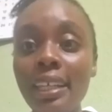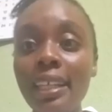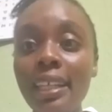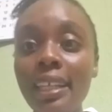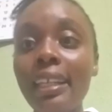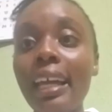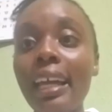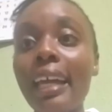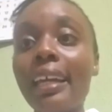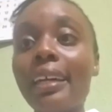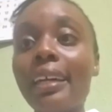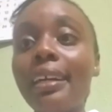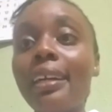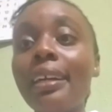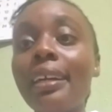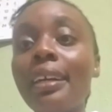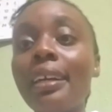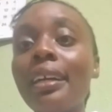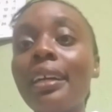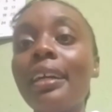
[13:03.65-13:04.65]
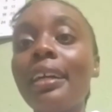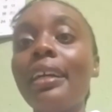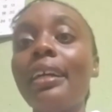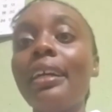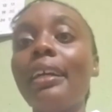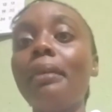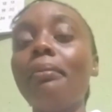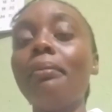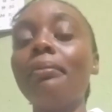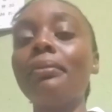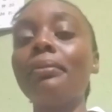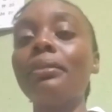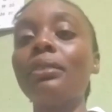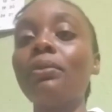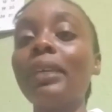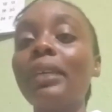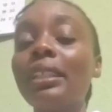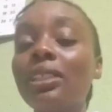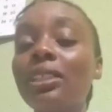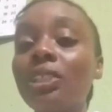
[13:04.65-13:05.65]
like
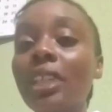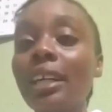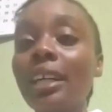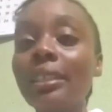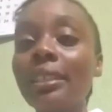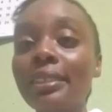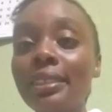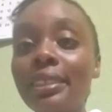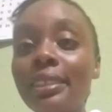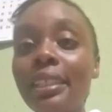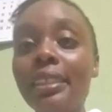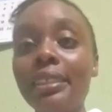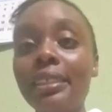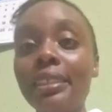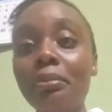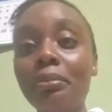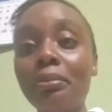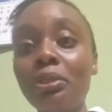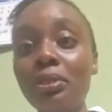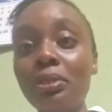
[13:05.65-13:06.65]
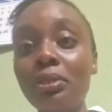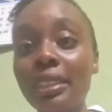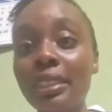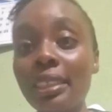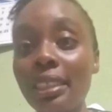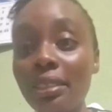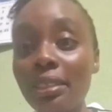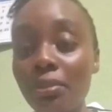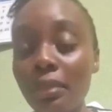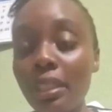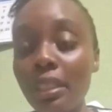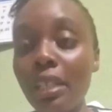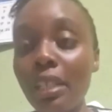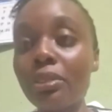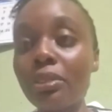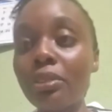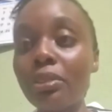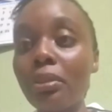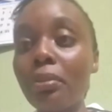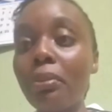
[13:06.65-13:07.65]
when the child is able to sit without
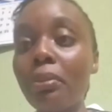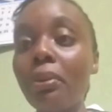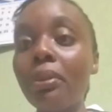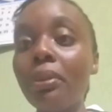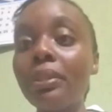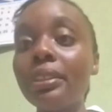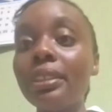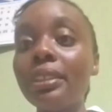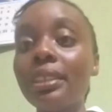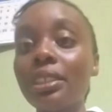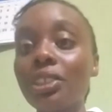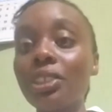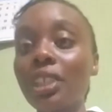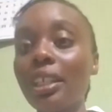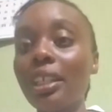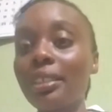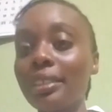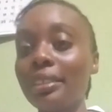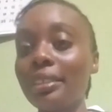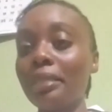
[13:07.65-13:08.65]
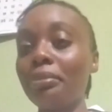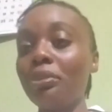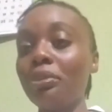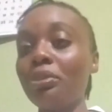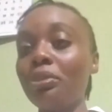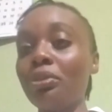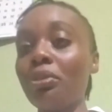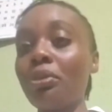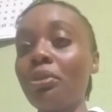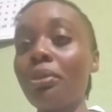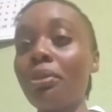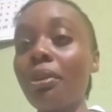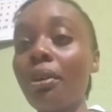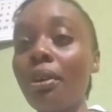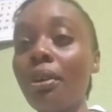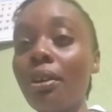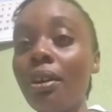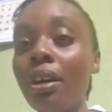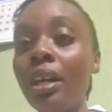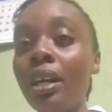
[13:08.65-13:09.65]
support, the child is able to crawl,
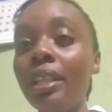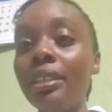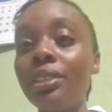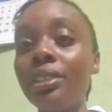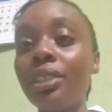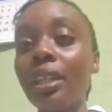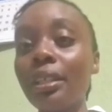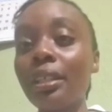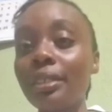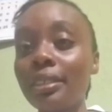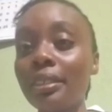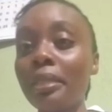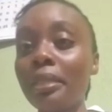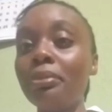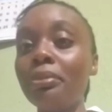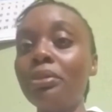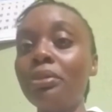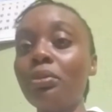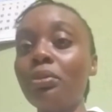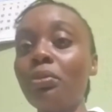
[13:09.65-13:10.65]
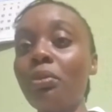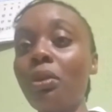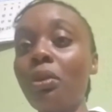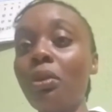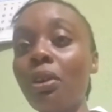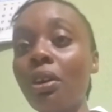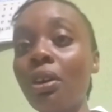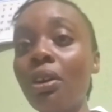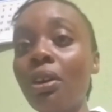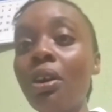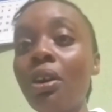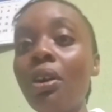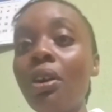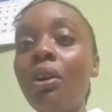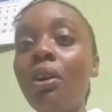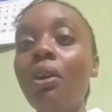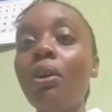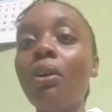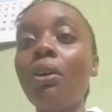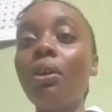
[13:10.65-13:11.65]
the child is able to walk
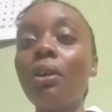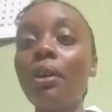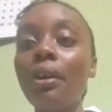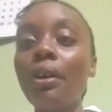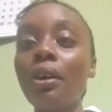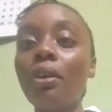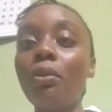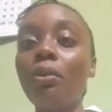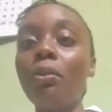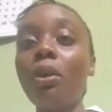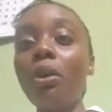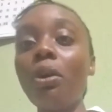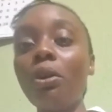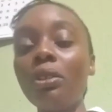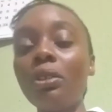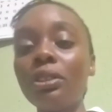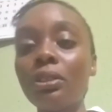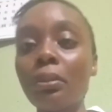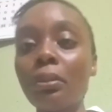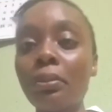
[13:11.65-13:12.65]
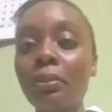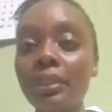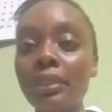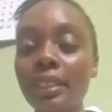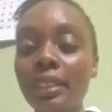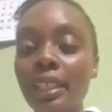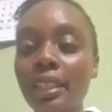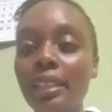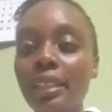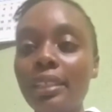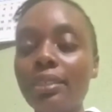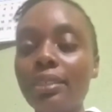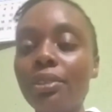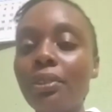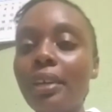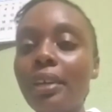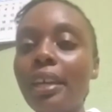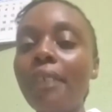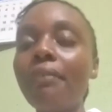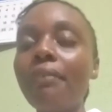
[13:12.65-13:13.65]
or walk unsupportedly.
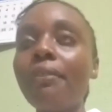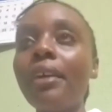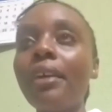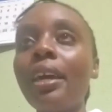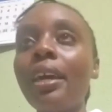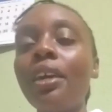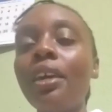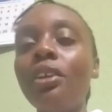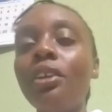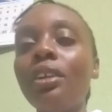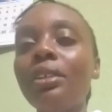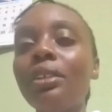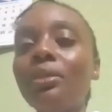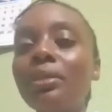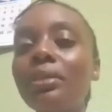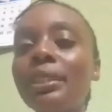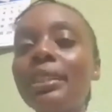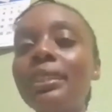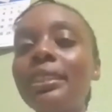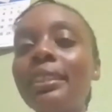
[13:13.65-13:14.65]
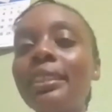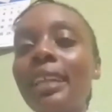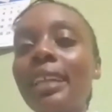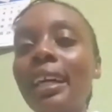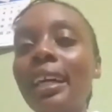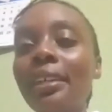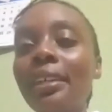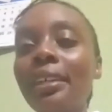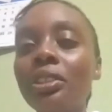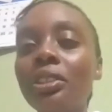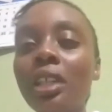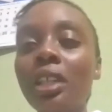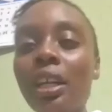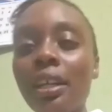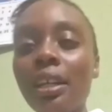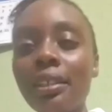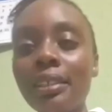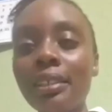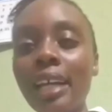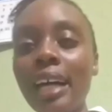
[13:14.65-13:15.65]
So if you're noticing that your
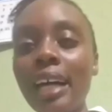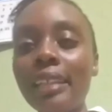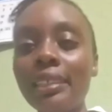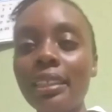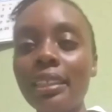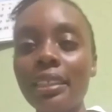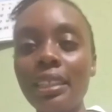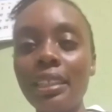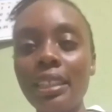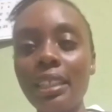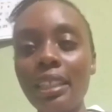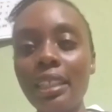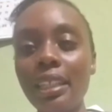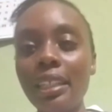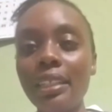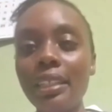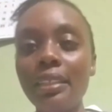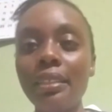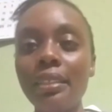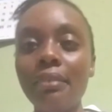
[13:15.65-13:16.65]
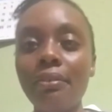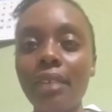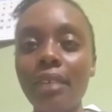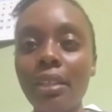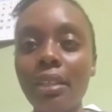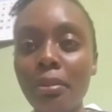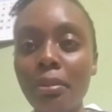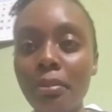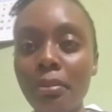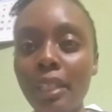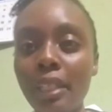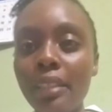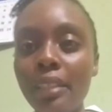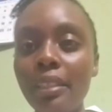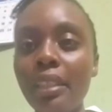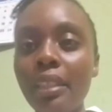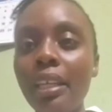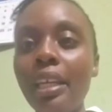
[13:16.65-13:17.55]
child has a delay in development,